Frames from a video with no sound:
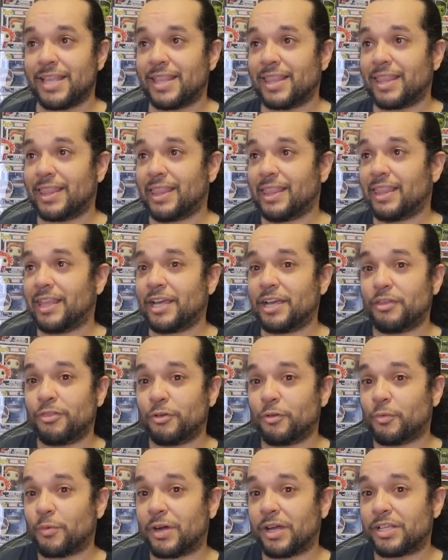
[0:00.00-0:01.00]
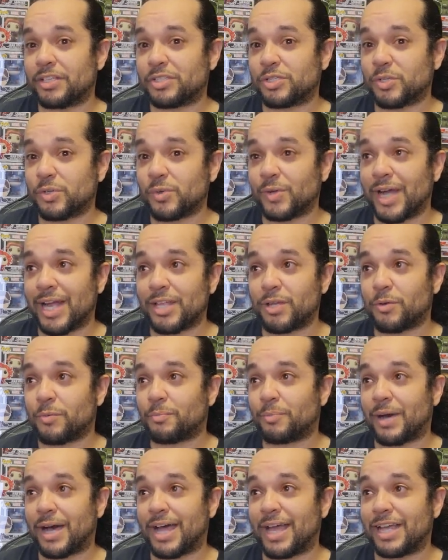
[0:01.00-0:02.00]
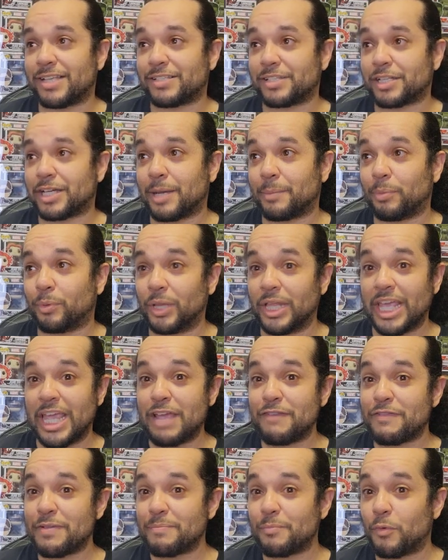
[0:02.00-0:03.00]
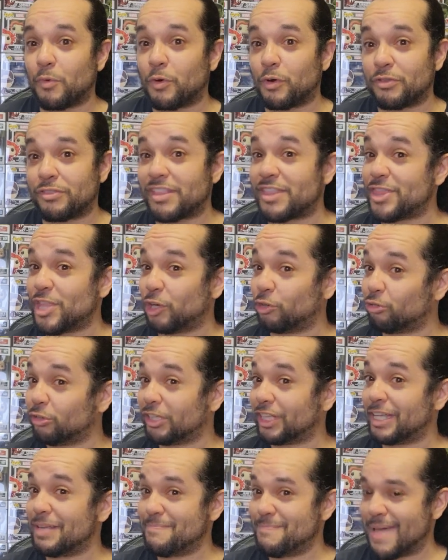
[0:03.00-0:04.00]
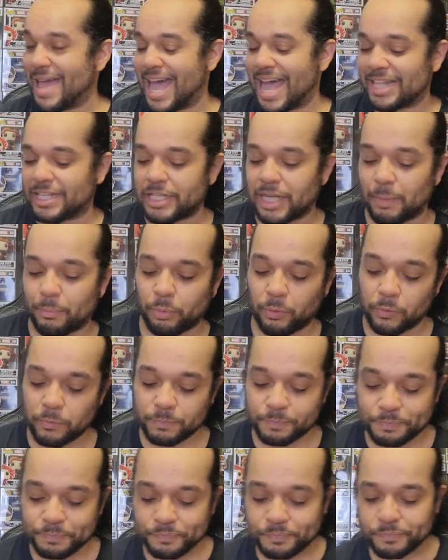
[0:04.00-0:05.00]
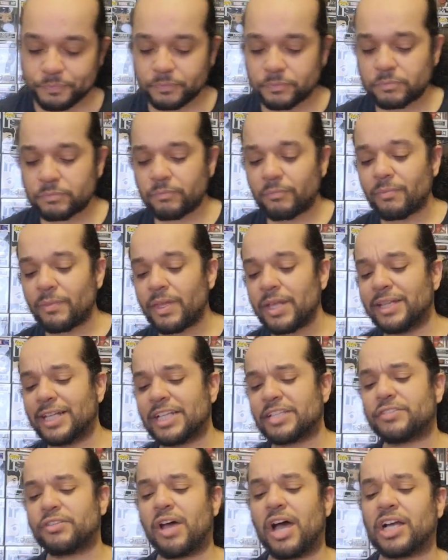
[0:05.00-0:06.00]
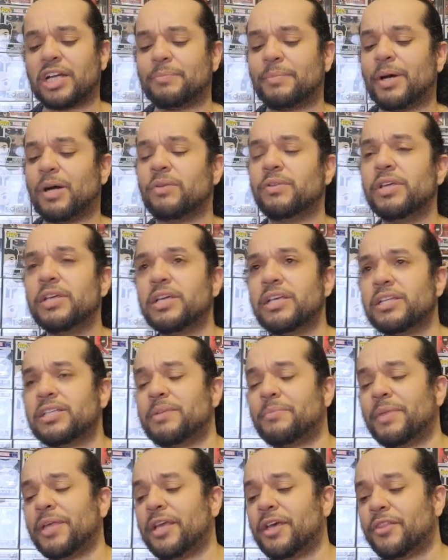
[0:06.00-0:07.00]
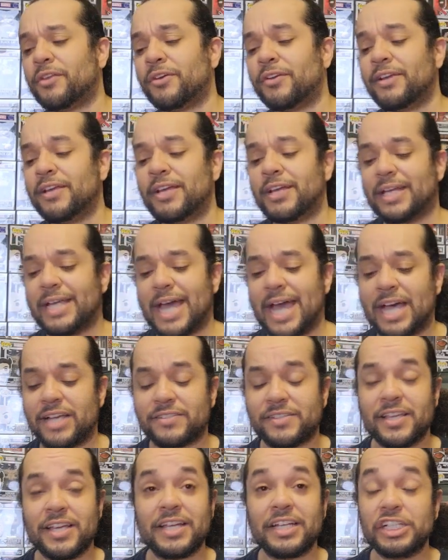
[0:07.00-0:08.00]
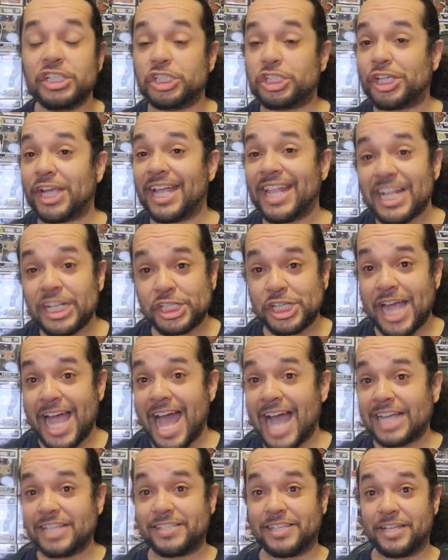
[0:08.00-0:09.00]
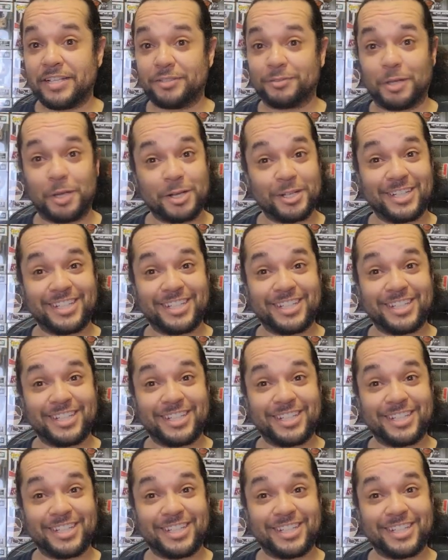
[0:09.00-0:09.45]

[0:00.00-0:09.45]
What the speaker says: they're the ones who I don't buy as a couple, even more than the really bad couple. Let's talk about some of the other cast. Jenna Jackson